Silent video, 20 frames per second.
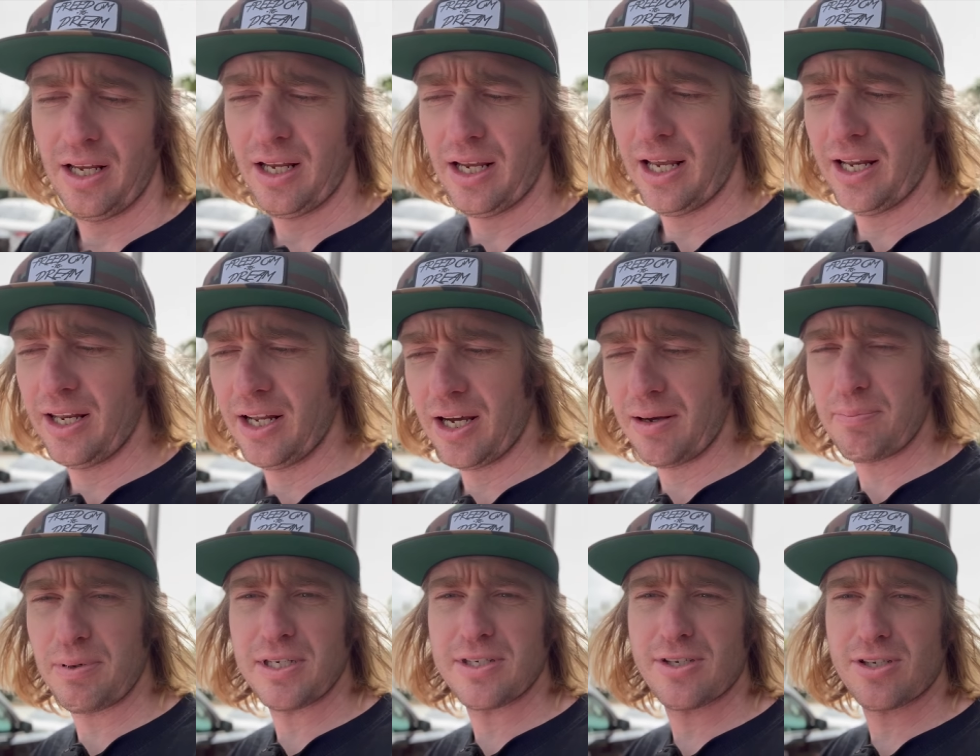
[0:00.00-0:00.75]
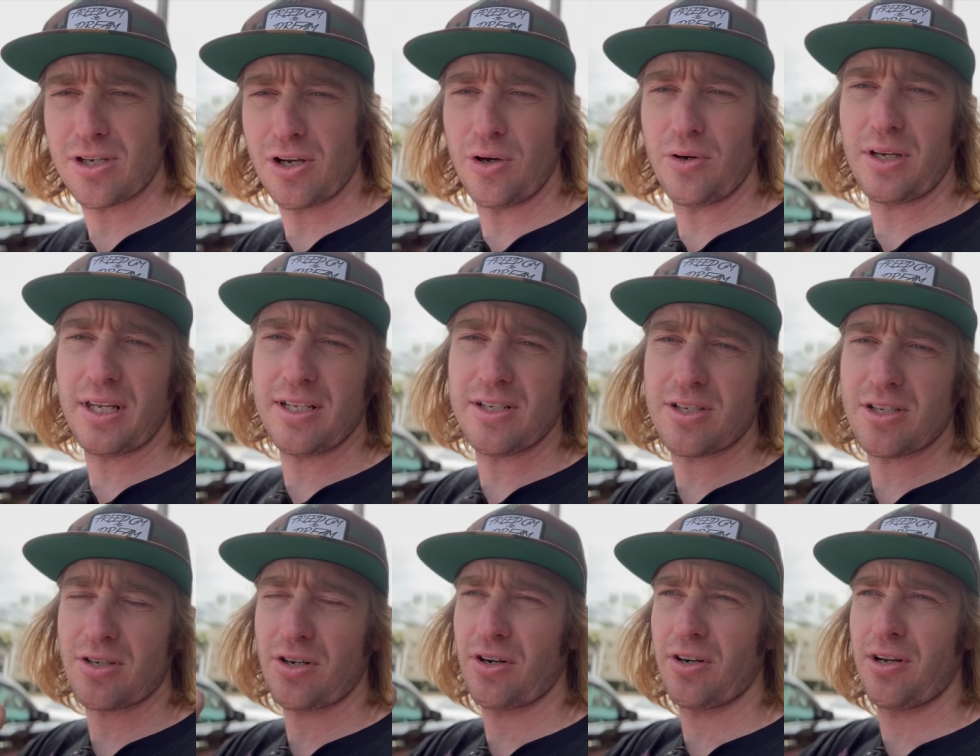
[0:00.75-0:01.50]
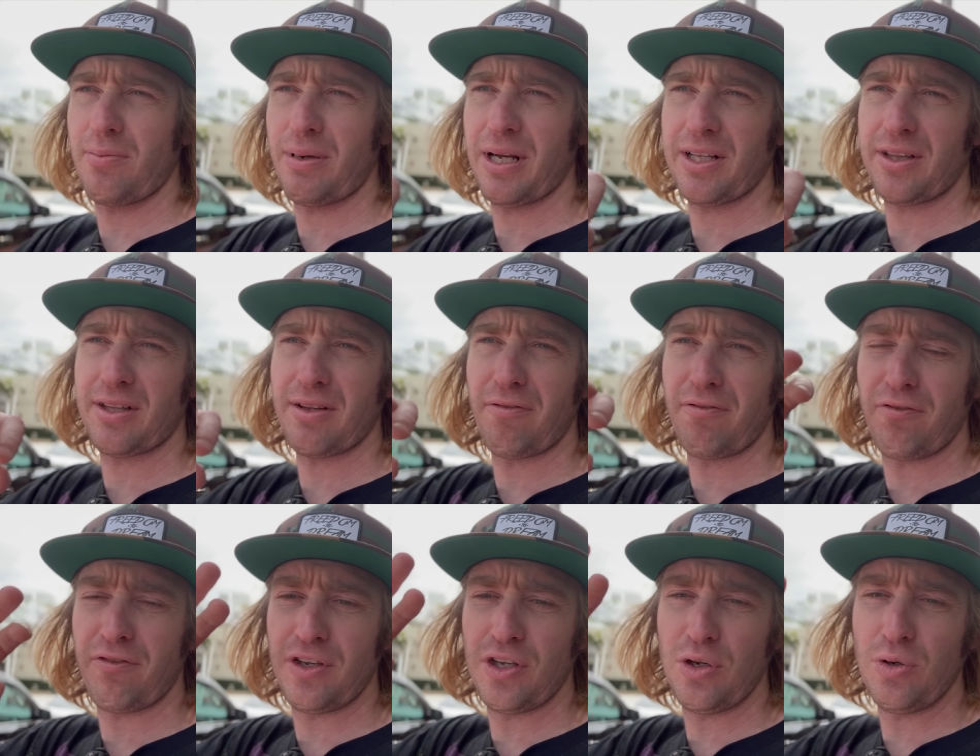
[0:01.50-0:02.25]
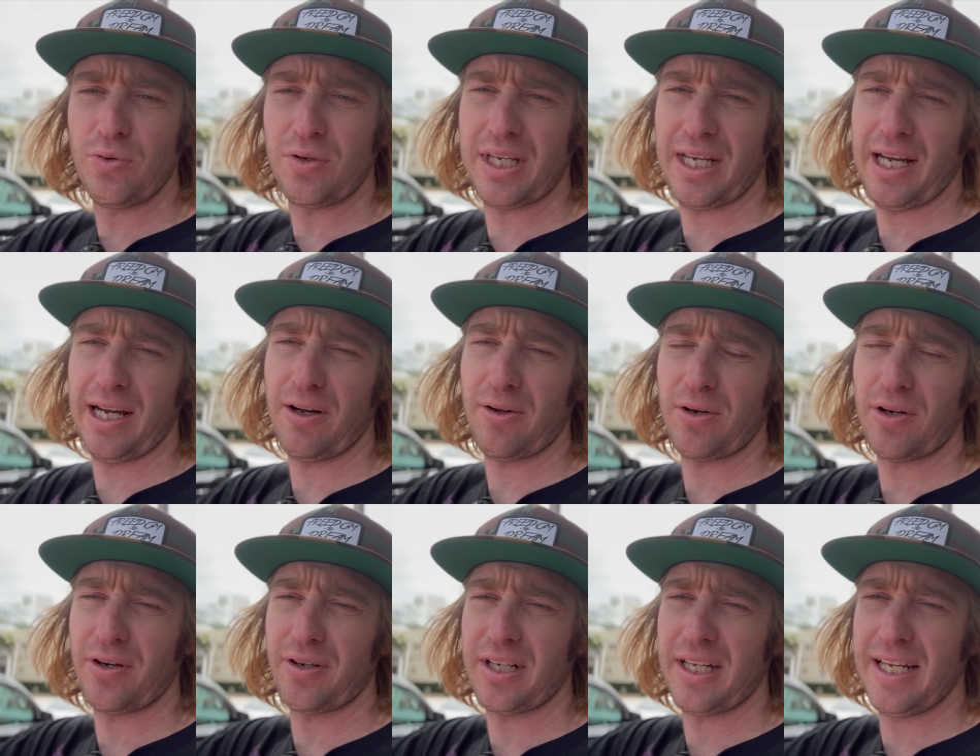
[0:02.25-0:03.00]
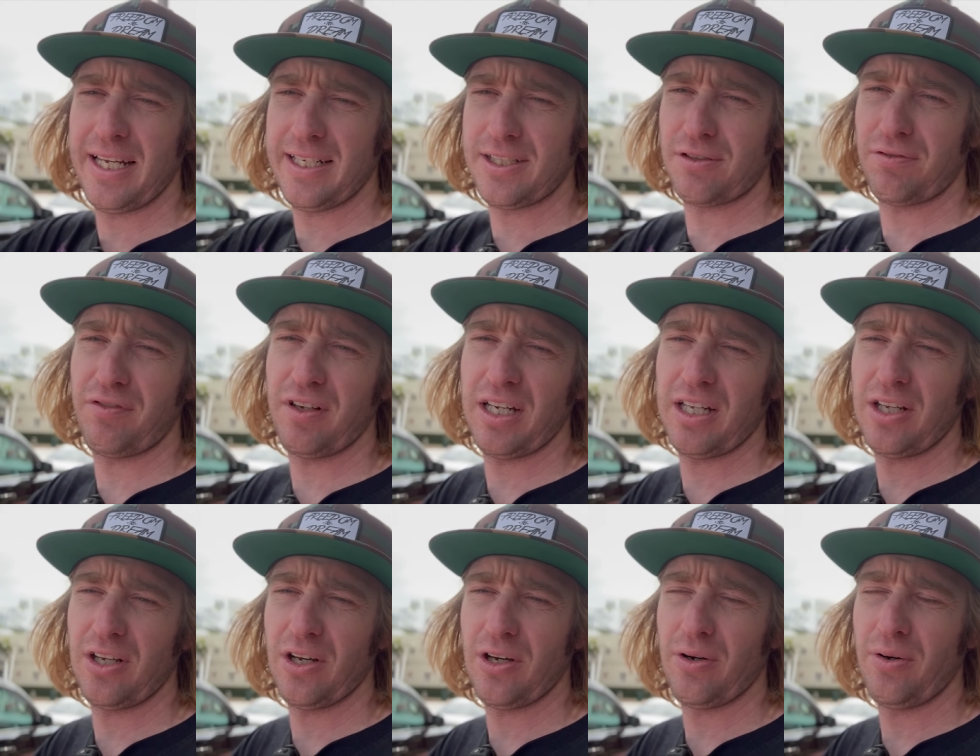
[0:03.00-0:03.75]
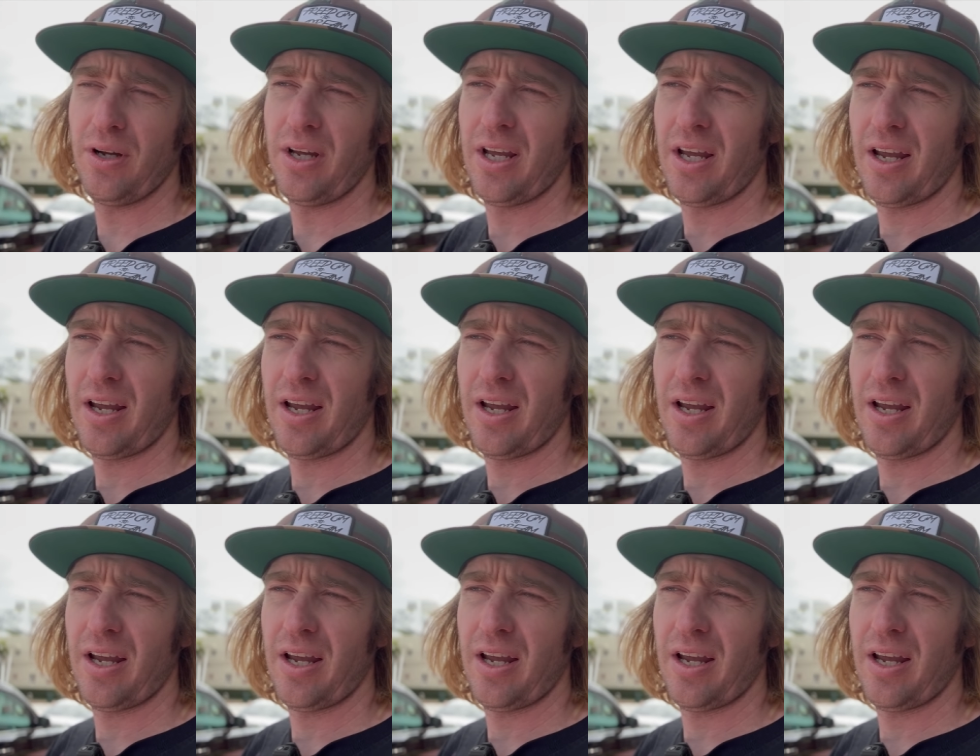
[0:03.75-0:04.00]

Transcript: and not be so concerned about the view count on each video